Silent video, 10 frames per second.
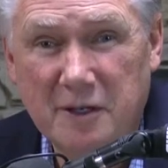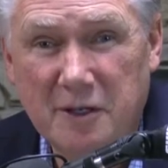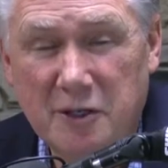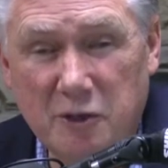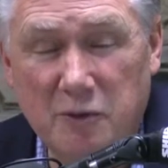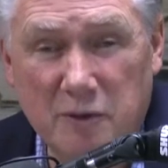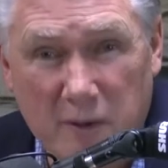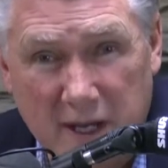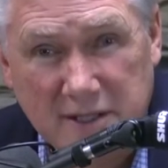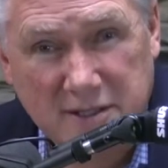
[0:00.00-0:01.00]
who would
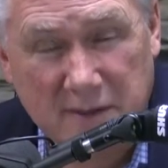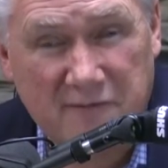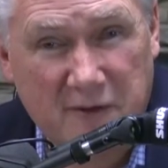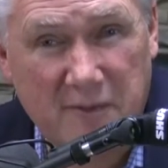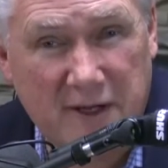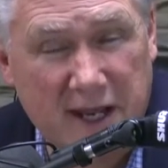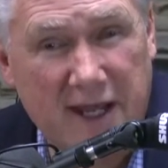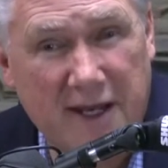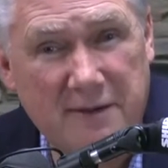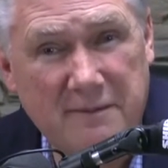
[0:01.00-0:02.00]
raise him from the
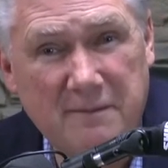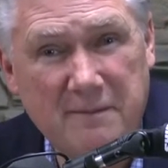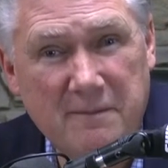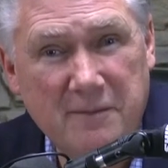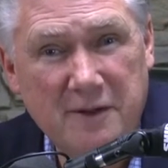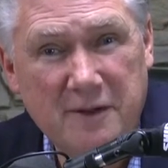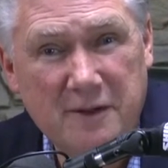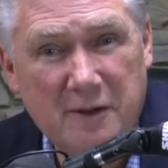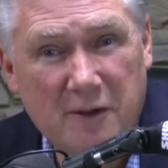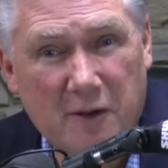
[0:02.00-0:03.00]
dead
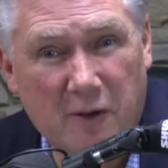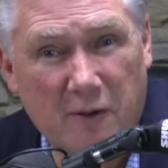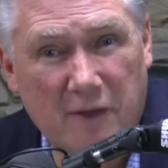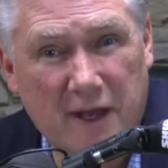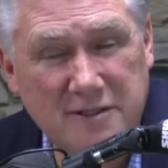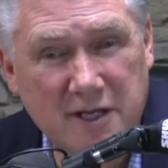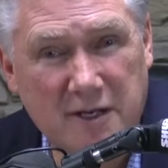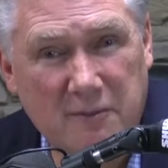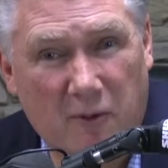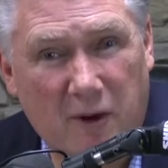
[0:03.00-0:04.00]
on that
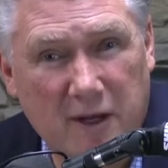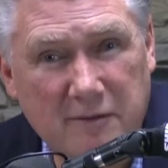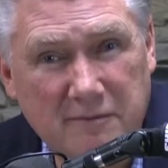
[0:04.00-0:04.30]
Sunday morning.